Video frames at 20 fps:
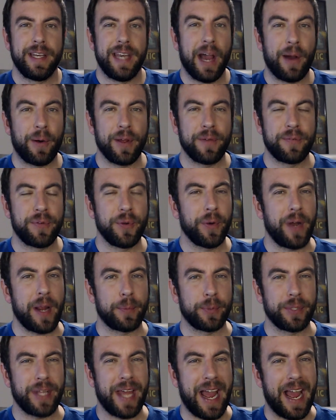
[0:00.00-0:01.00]
Now, if you were
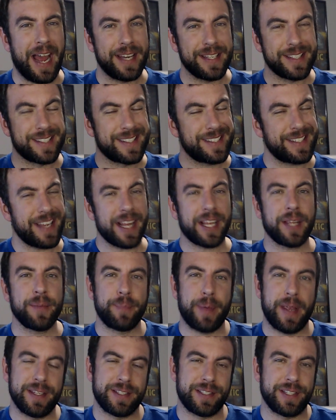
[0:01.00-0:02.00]
able to add a second
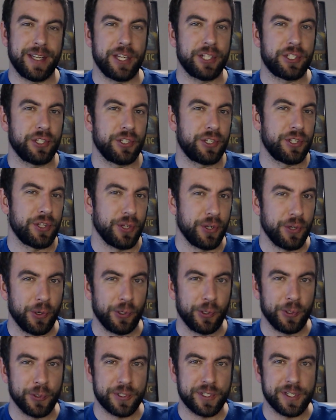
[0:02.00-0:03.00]
base station to the
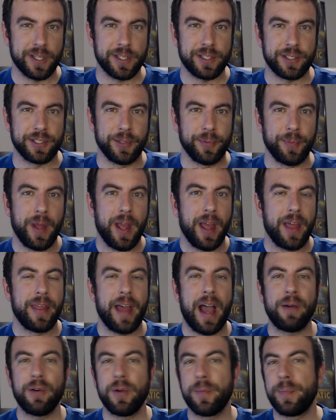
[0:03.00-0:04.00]
Nolo system,
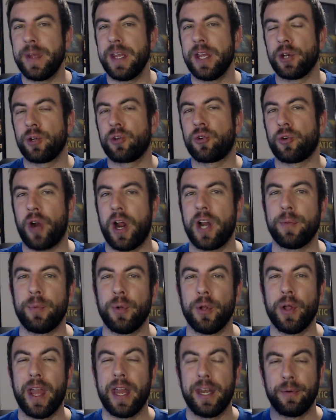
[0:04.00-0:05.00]
that would be
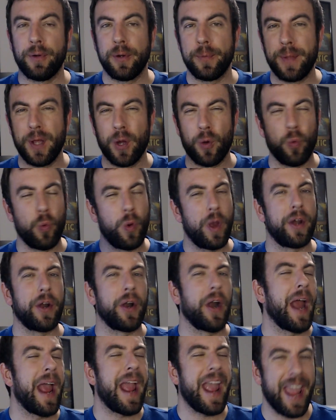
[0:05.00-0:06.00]
incredible and it would be a
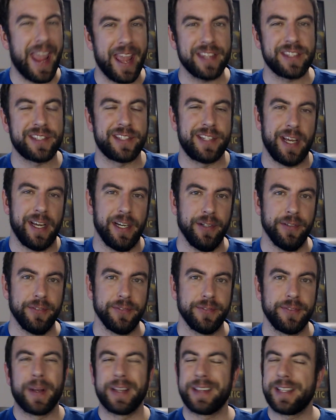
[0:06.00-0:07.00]
winner, hands down.
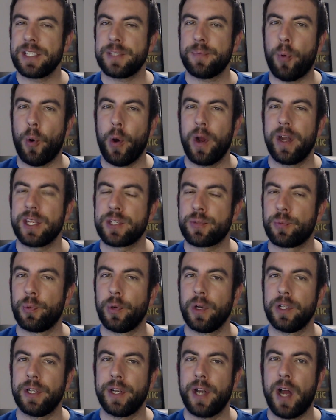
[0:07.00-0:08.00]
But at this point, it's
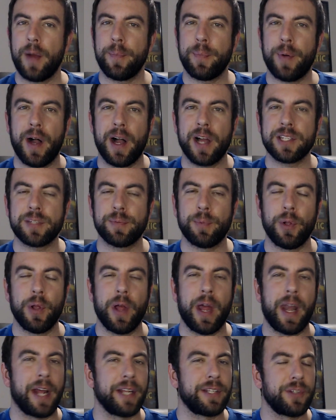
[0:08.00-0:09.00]
really not possible,
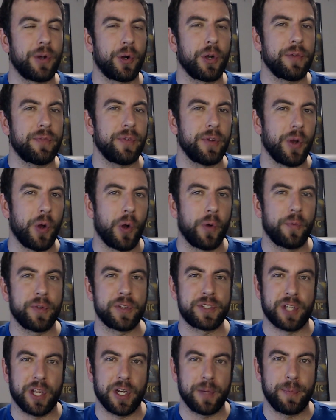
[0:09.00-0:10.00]
and I don't even know if
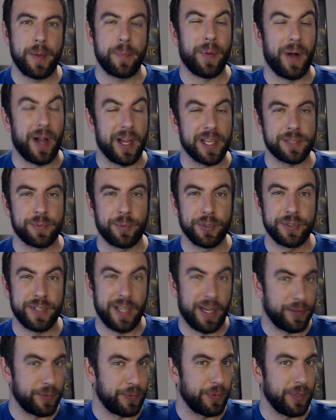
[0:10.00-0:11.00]
it's going to be possible
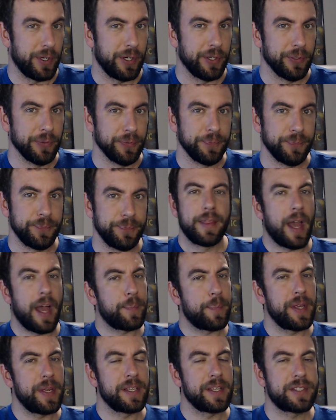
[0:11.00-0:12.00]
down the road. That
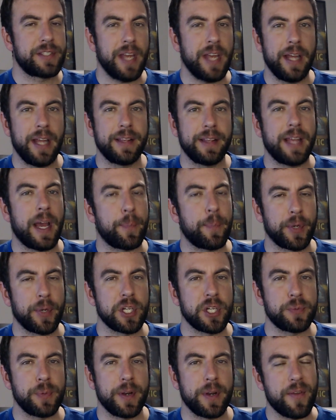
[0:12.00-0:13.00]
being said, that
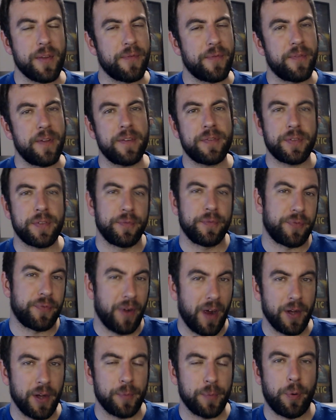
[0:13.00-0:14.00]
brings me to the fifth and
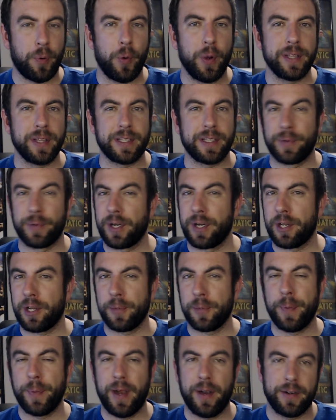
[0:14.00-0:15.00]
final point that we're going to
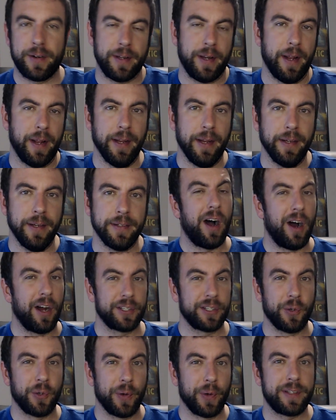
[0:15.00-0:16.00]
compare today
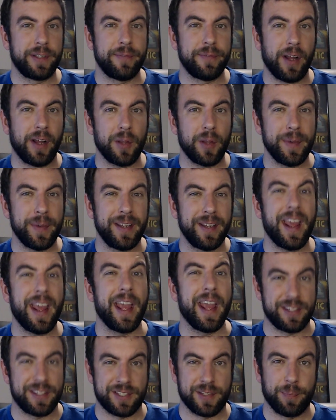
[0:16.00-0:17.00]
ongoing development
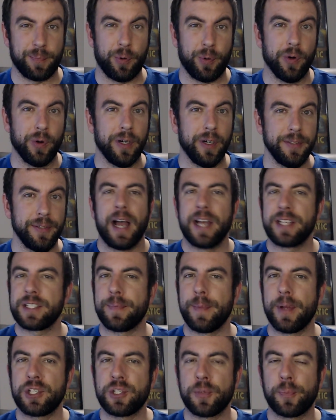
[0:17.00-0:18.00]
and support. As I
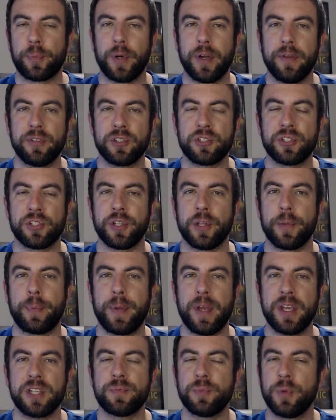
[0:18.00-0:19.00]
mentioned previously, the
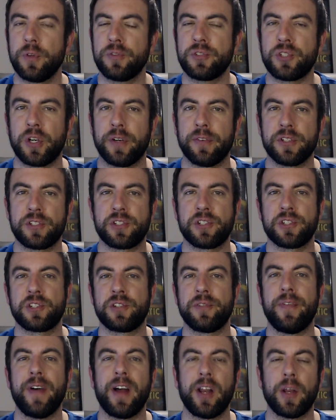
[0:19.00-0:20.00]
PS Move service is
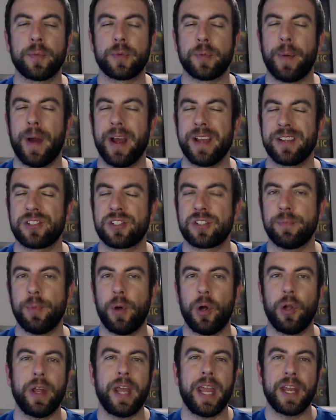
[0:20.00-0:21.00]
developed by a
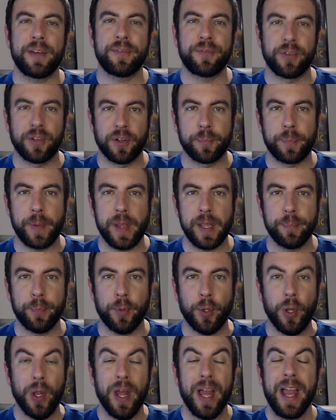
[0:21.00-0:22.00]
small handful of
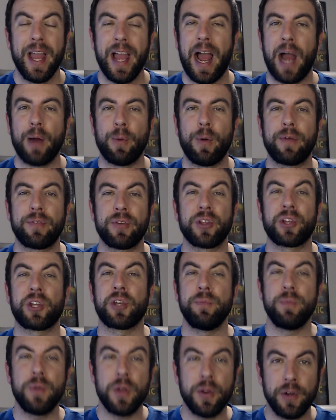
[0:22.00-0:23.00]
people. However, the
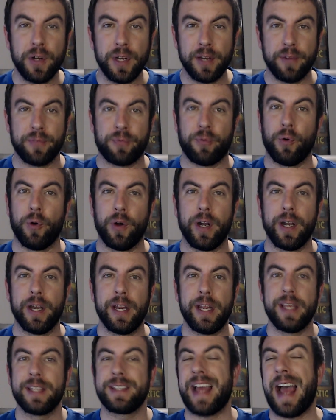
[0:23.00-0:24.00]
community for it
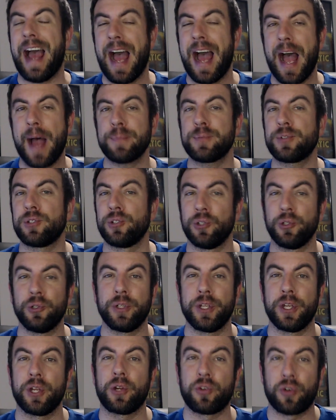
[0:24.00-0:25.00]
is
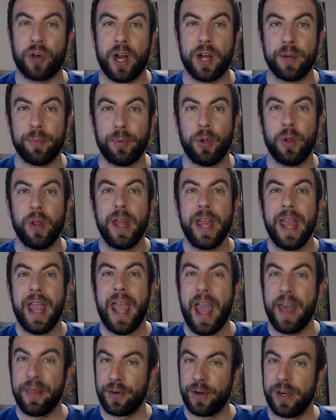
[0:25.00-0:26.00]
absolutely incredible,
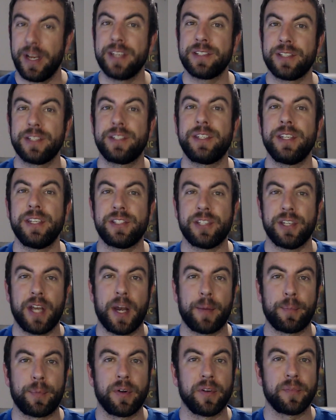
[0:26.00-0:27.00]
and there is a decent
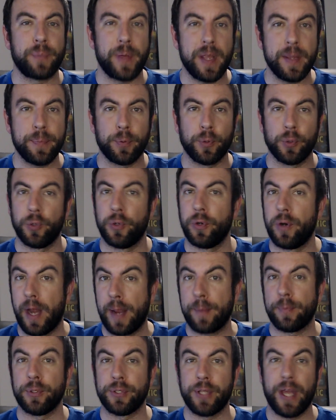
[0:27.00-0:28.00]
number of people who are
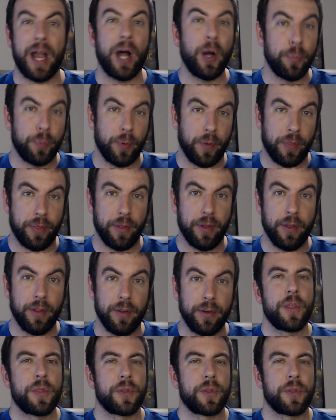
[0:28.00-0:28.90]
able to help with it.